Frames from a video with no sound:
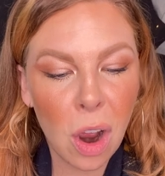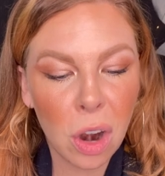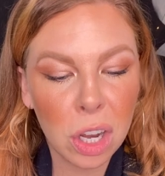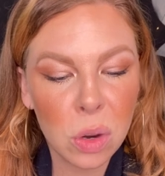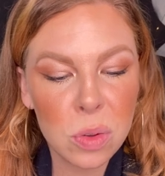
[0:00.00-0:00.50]
are
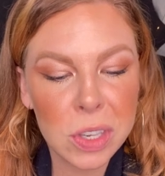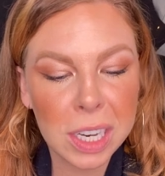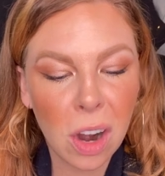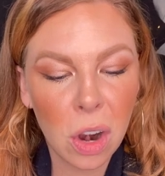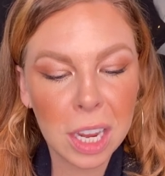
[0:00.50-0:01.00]

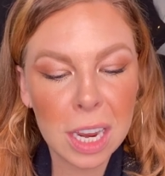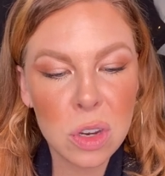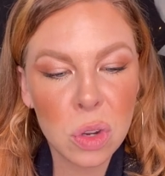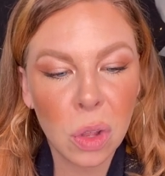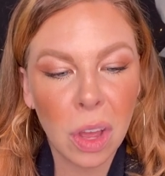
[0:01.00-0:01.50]
using
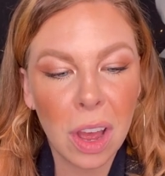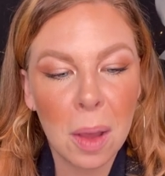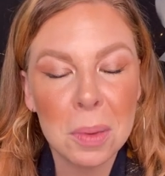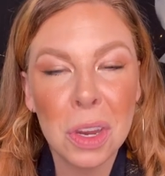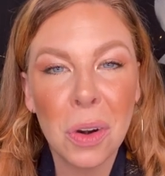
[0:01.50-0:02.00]
Archangel
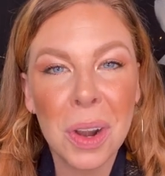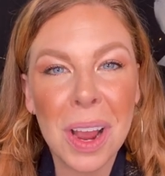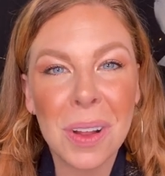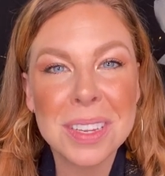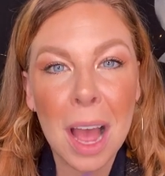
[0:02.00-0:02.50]

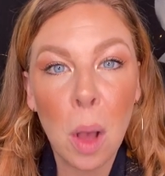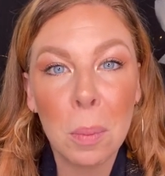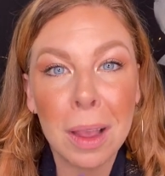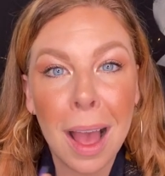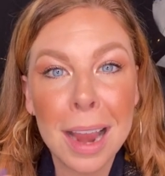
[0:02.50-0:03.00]
Uriel to
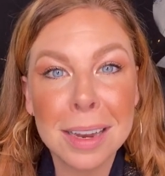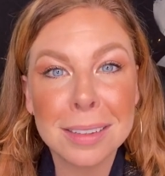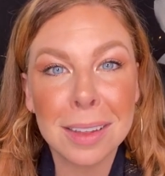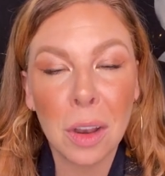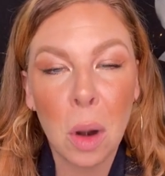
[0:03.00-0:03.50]
help guide
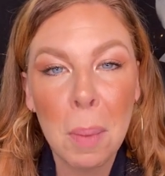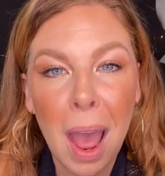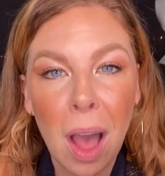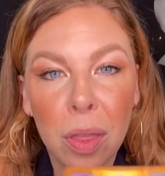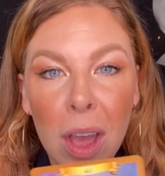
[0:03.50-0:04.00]
us on our
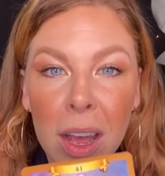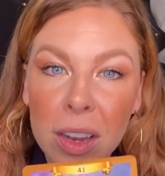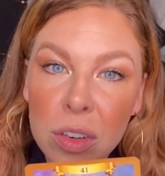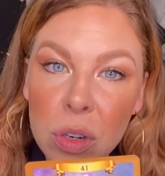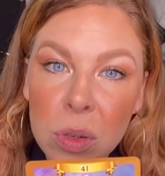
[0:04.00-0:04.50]
path.
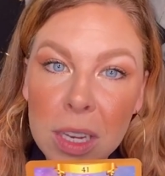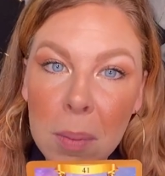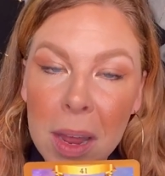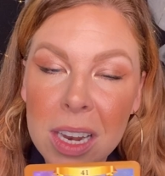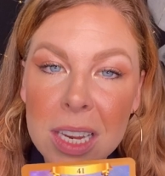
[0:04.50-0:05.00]
Choosing a
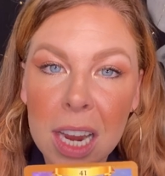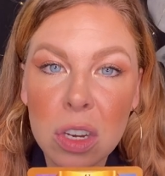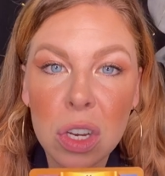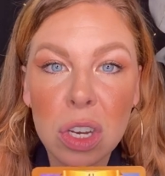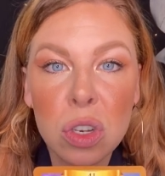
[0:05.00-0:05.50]

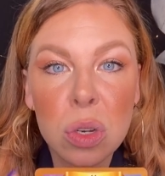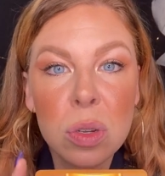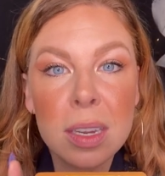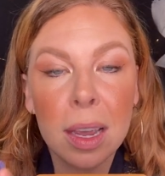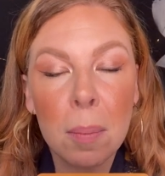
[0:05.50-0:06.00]
meditation,
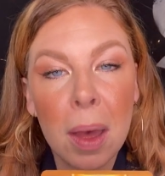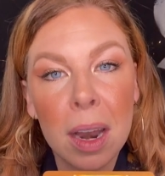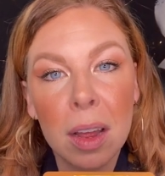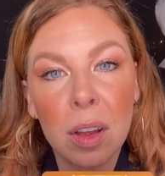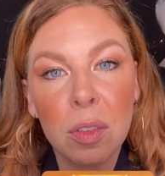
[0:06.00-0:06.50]
choosing a
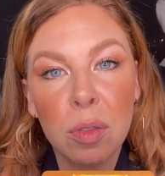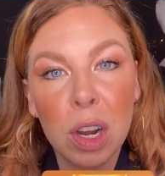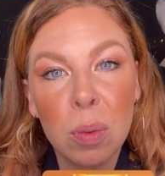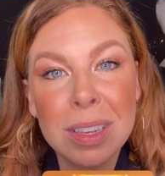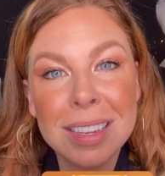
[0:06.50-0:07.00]
meta
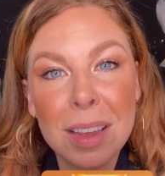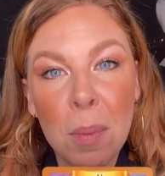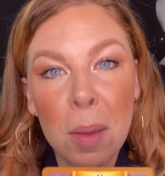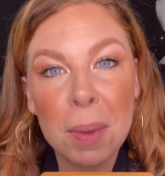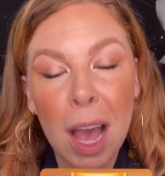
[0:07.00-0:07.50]
frequency
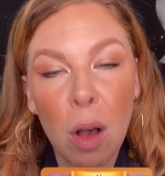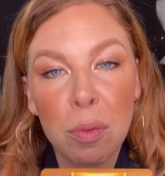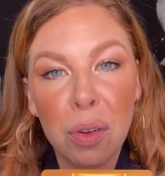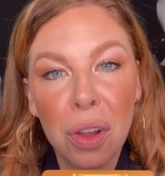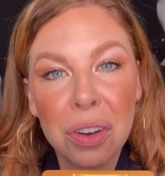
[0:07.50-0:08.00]
might be
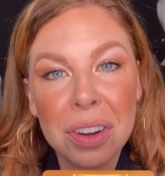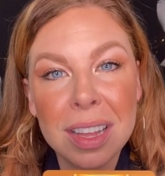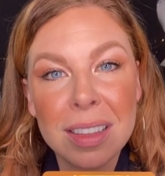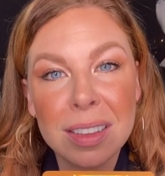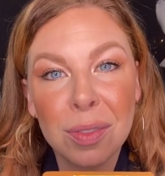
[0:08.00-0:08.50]
helpful
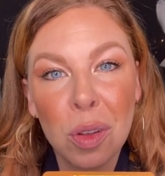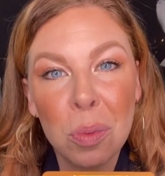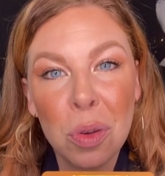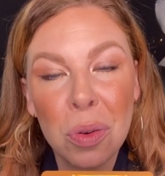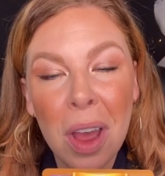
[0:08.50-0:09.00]
underneath this full
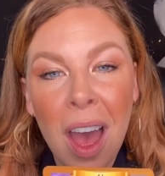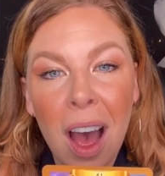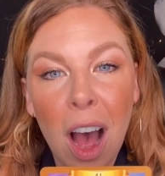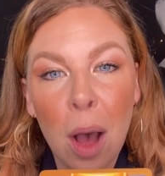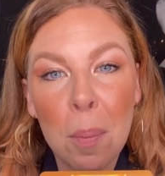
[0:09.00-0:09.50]
moon,
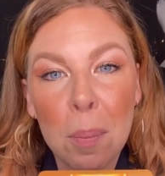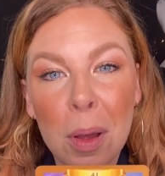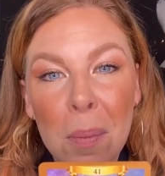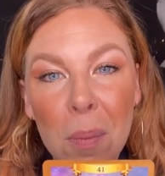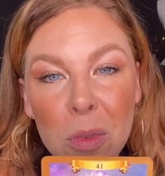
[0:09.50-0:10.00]

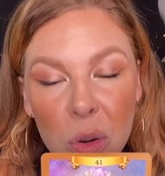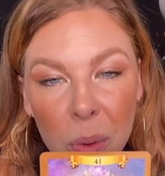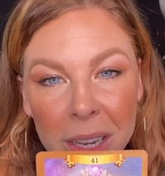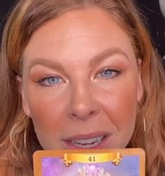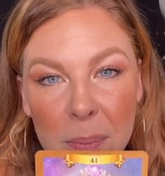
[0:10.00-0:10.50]
but
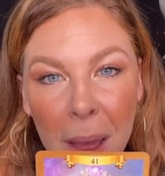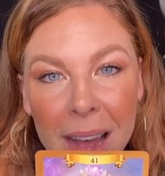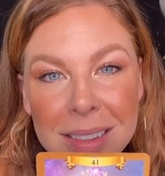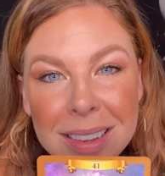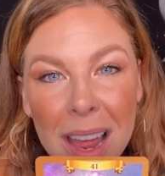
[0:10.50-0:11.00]
doing a
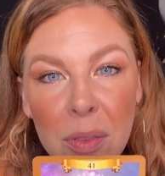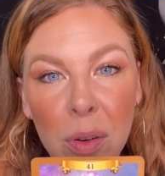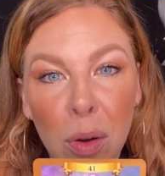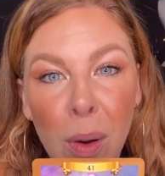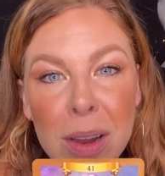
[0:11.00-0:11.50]
past life
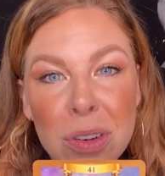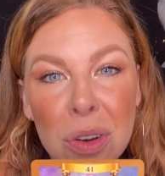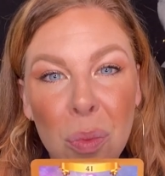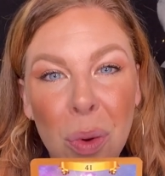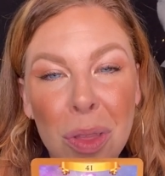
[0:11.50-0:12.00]

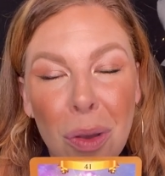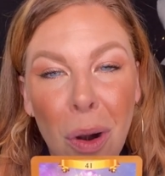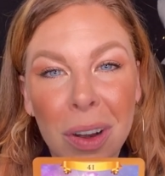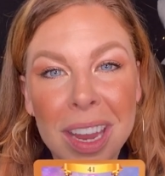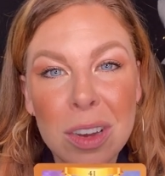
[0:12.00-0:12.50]
regression with
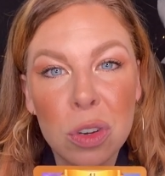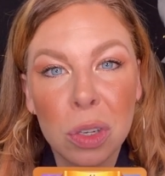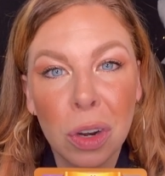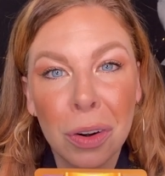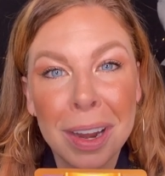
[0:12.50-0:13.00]
Archangel
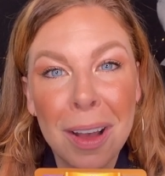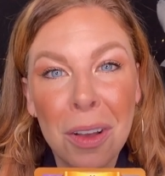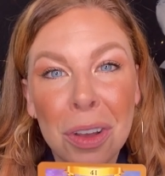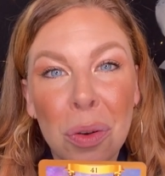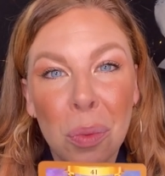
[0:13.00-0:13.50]
Uriel
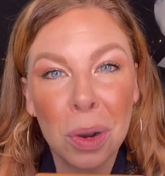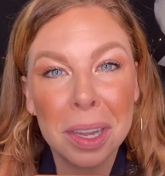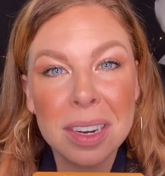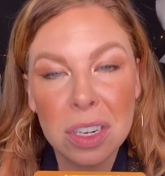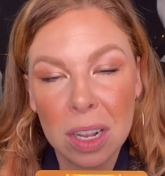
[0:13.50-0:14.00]
could
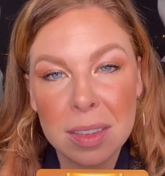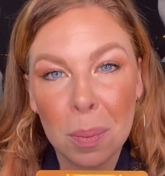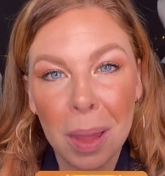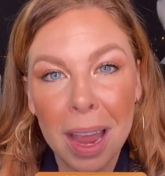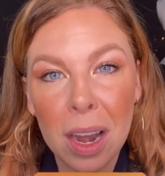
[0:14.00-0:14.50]
really shed
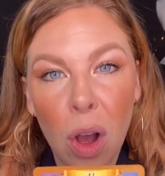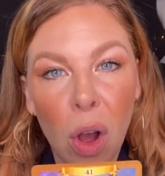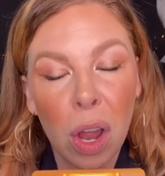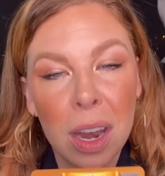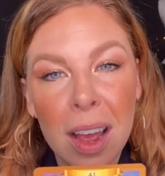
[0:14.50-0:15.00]
some light
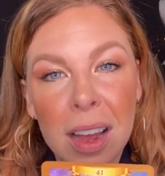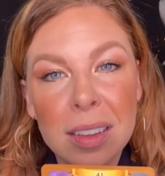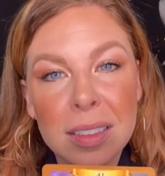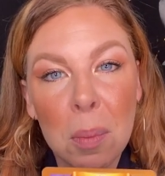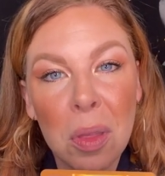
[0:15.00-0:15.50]
on
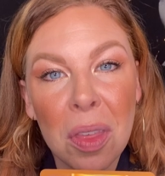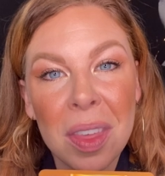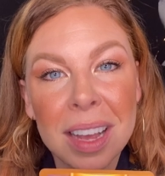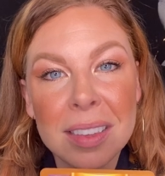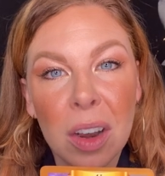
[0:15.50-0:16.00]
some of the
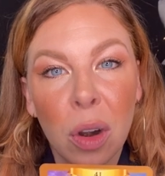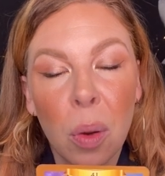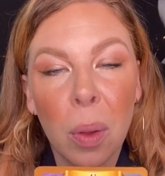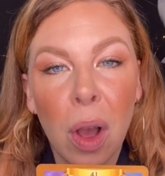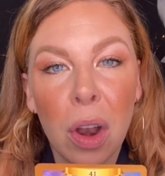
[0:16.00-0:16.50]
things that are
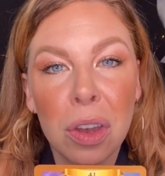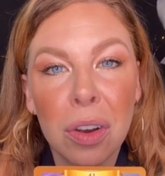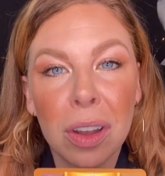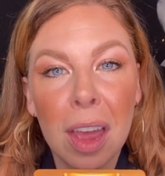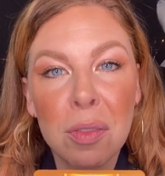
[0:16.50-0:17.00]
going on in
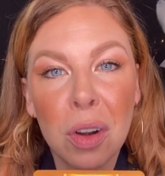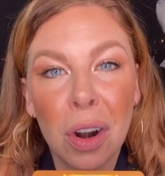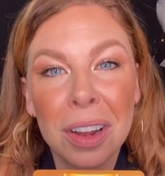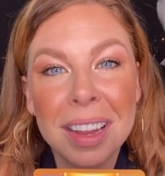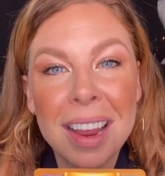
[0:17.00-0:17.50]
your life
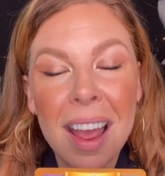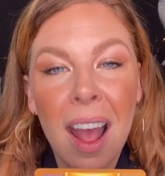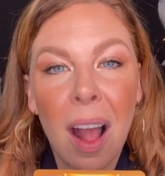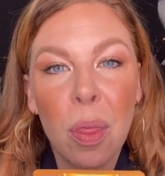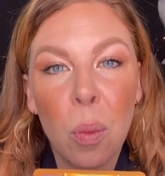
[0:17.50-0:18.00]
currently
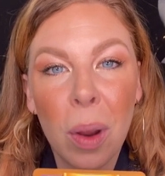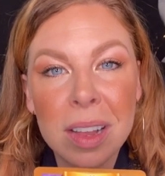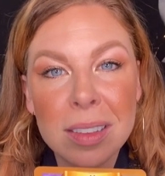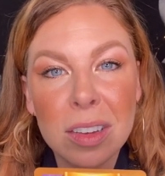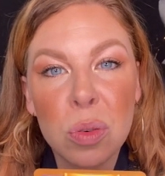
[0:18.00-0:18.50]
and the
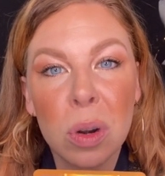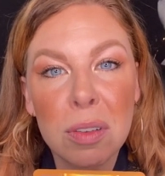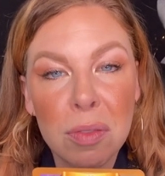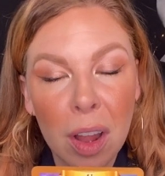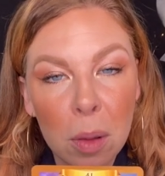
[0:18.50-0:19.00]
ways that you are
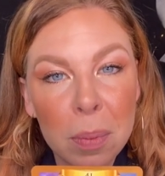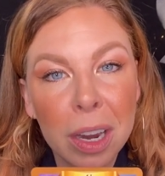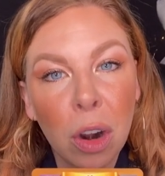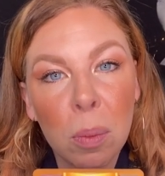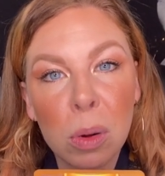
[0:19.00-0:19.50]
developing
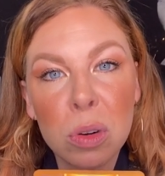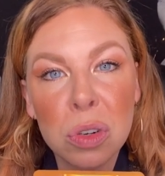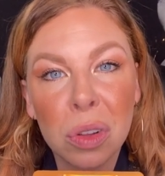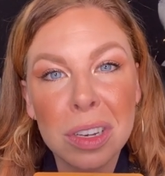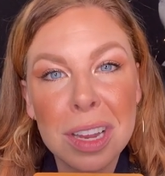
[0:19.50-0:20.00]
your
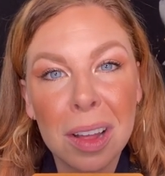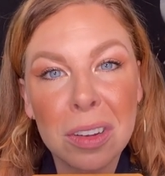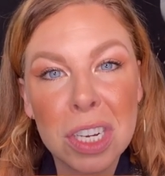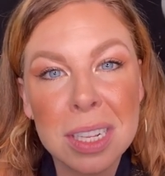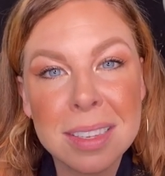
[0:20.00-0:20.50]
emotional
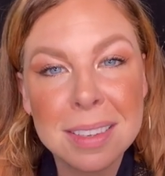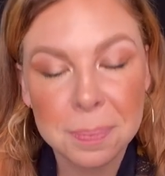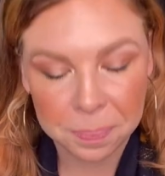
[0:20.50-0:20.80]
intelligence.